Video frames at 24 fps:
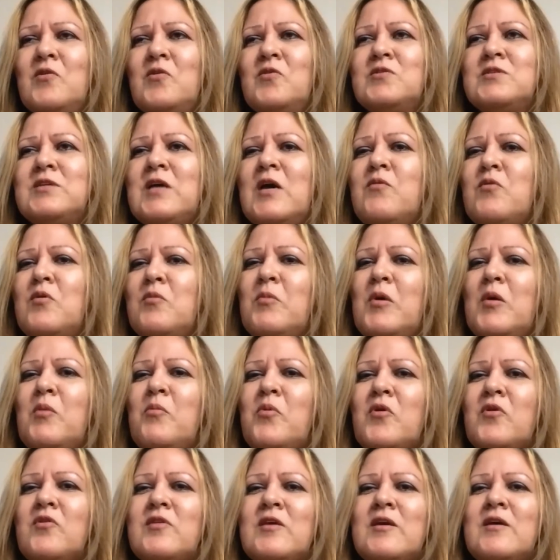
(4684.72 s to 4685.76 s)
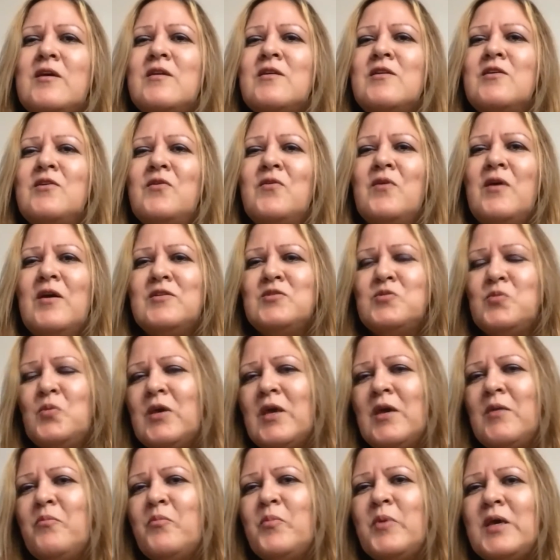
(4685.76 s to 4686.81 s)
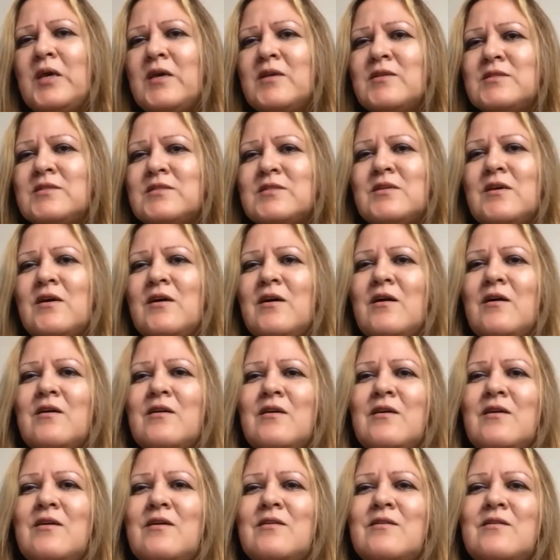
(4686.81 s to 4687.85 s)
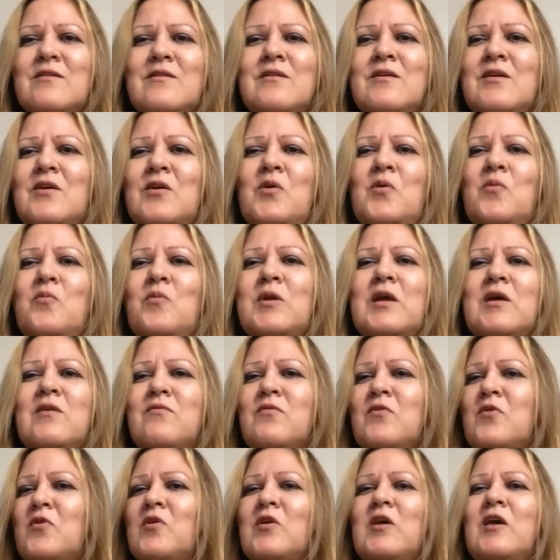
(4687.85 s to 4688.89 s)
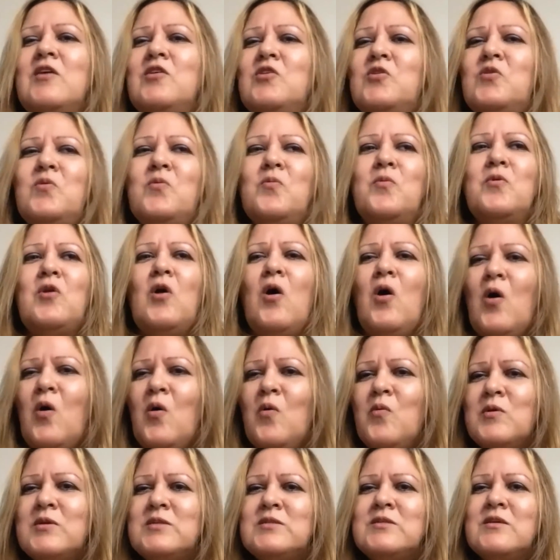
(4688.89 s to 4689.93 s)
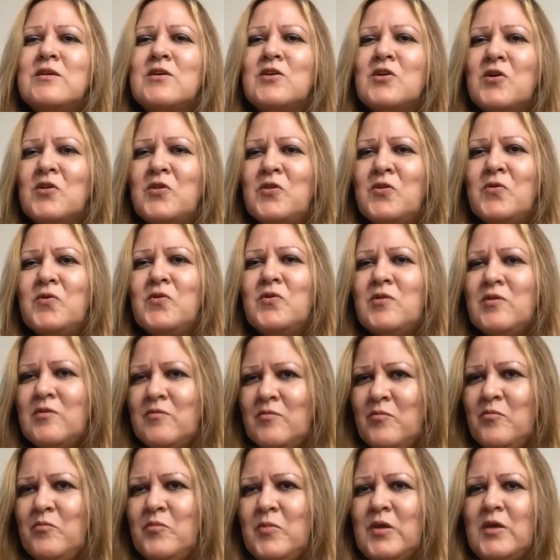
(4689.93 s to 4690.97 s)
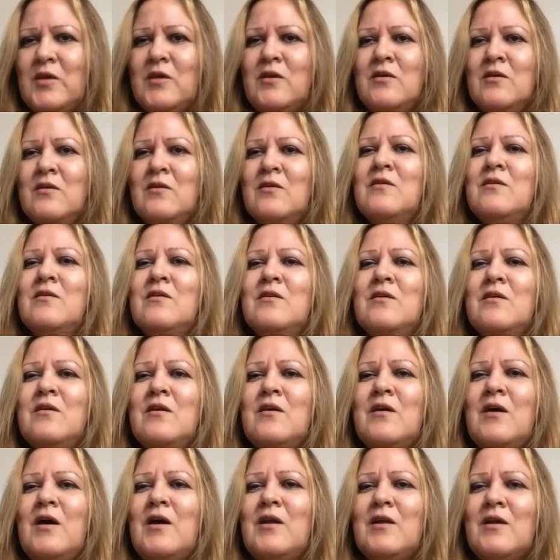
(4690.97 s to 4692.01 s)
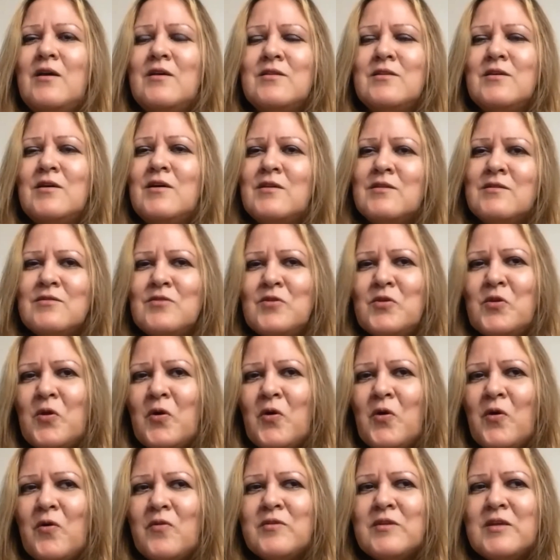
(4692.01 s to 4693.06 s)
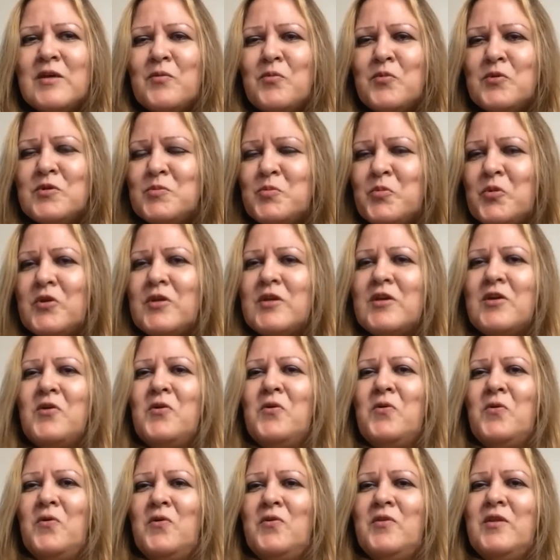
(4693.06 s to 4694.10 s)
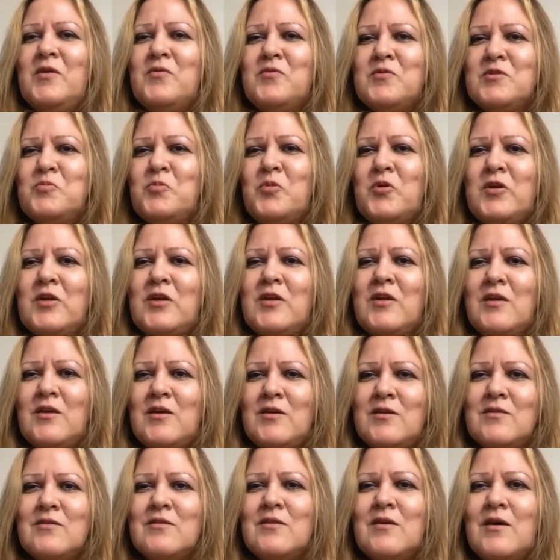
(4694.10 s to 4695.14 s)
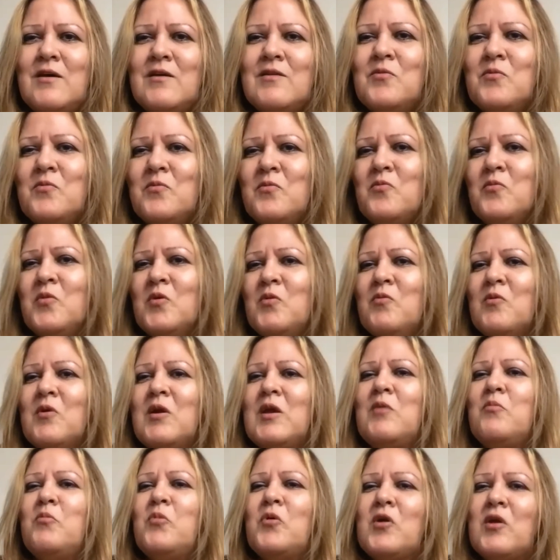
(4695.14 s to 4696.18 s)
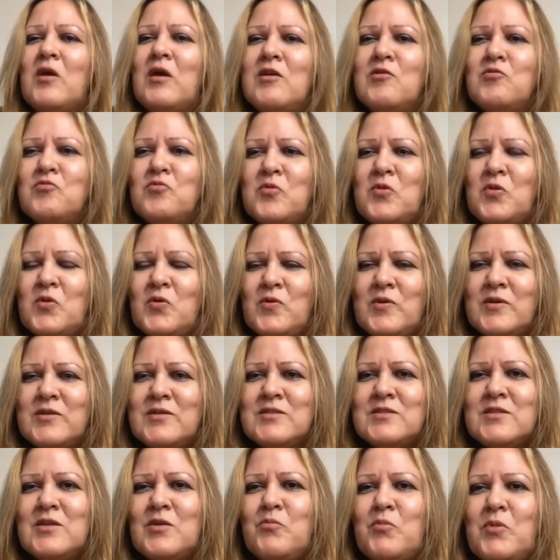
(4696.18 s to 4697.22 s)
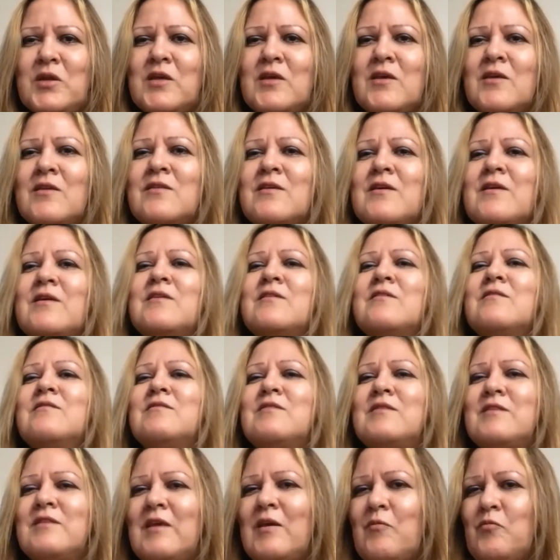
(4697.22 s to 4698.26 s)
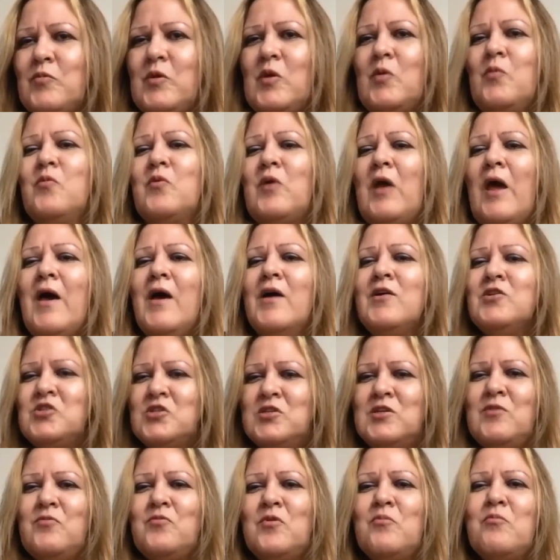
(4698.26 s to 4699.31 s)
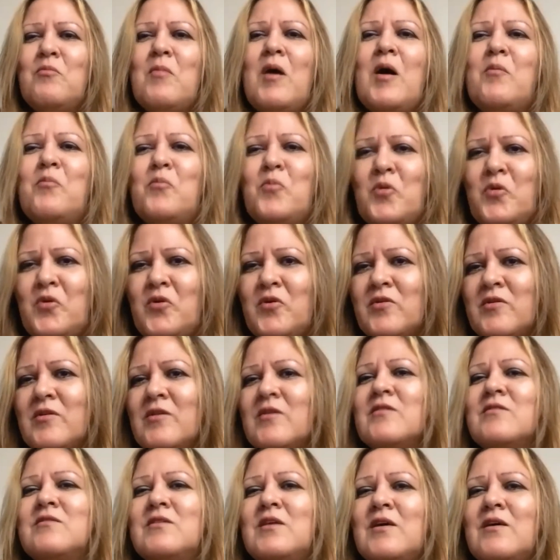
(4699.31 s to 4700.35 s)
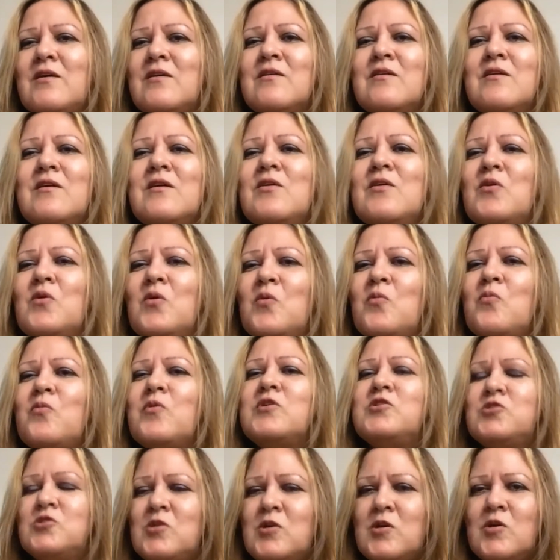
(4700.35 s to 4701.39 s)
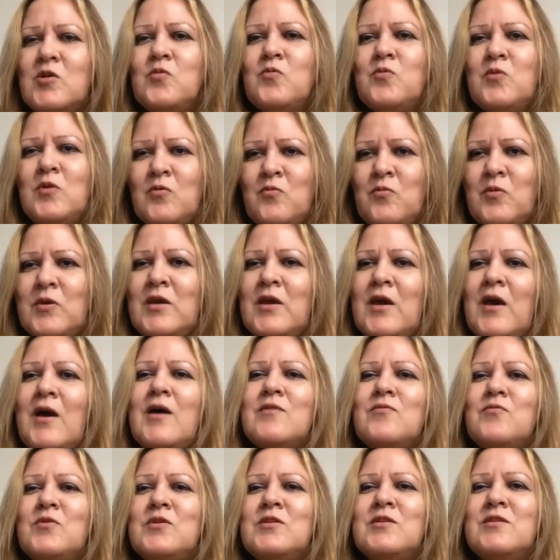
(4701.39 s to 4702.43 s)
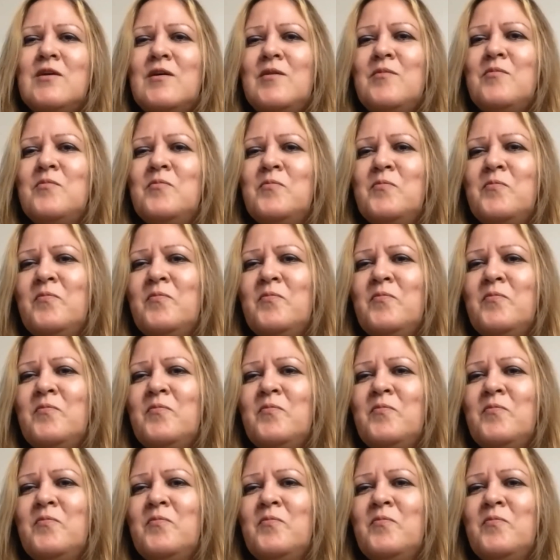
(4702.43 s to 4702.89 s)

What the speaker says: goes, "I remember that you guys would get pizza and whatever, and you would always include me." And I thought, that was pretty cool. That was pretty neat that we were able to influence somebody that they were actually remembered that we shared what we had with them.